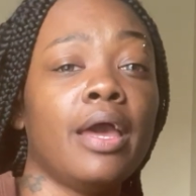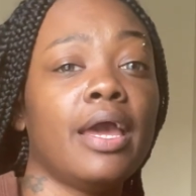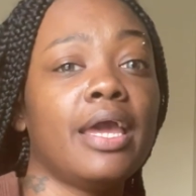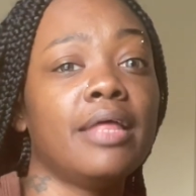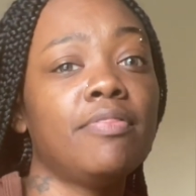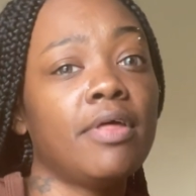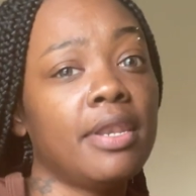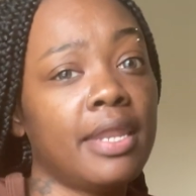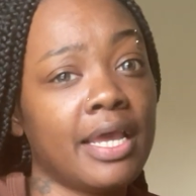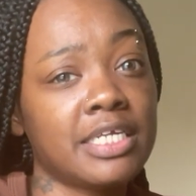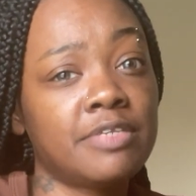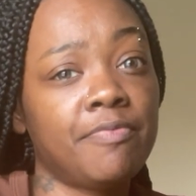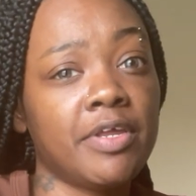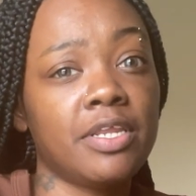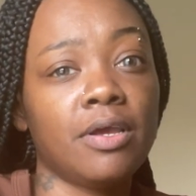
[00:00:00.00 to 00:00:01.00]
In the
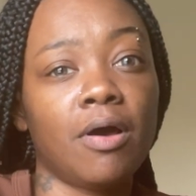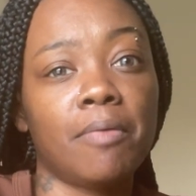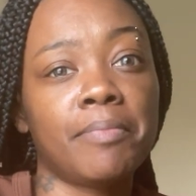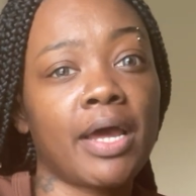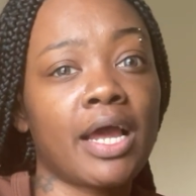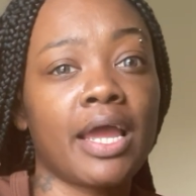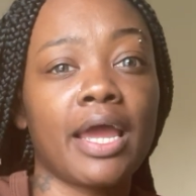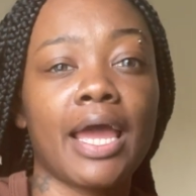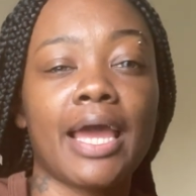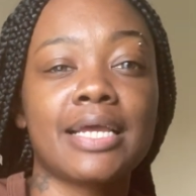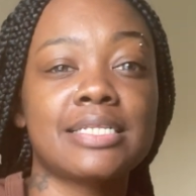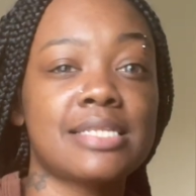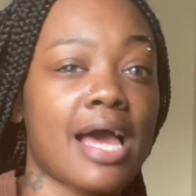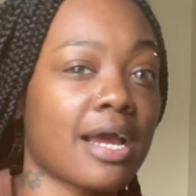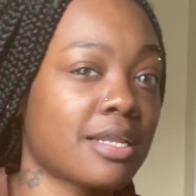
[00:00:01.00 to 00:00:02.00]
next video, I'm not
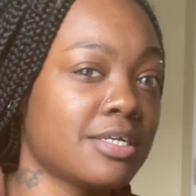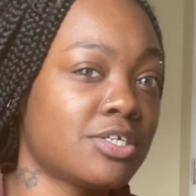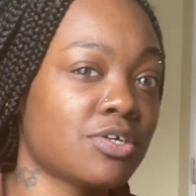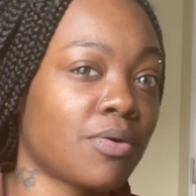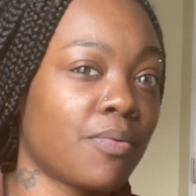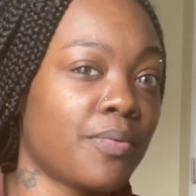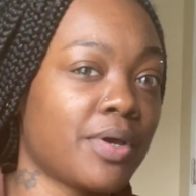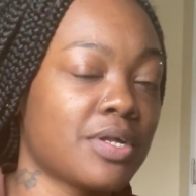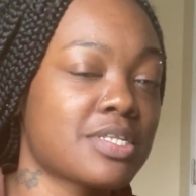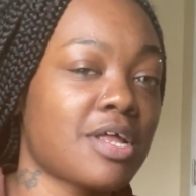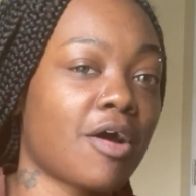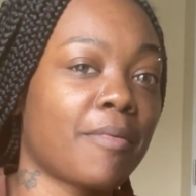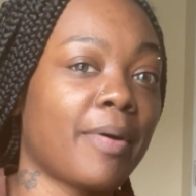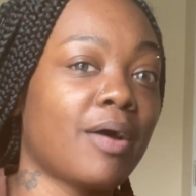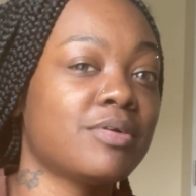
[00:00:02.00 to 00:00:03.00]
exactly sure what we're going to
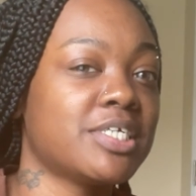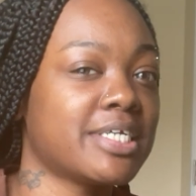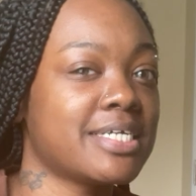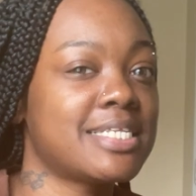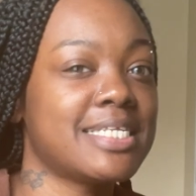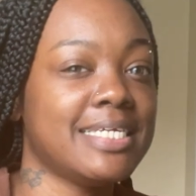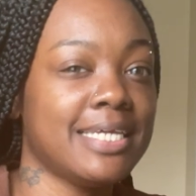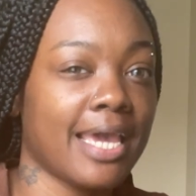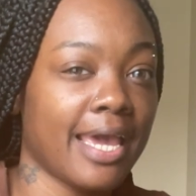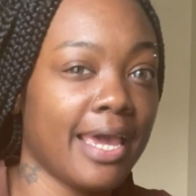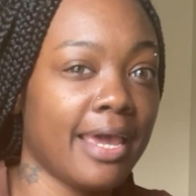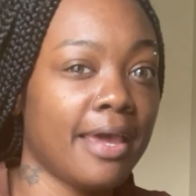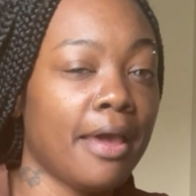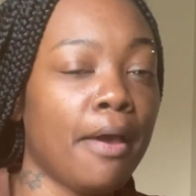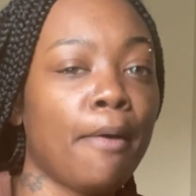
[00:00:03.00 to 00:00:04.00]
talk about just
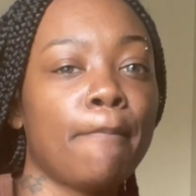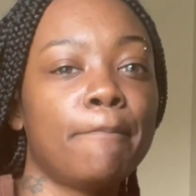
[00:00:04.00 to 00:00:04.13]
yet.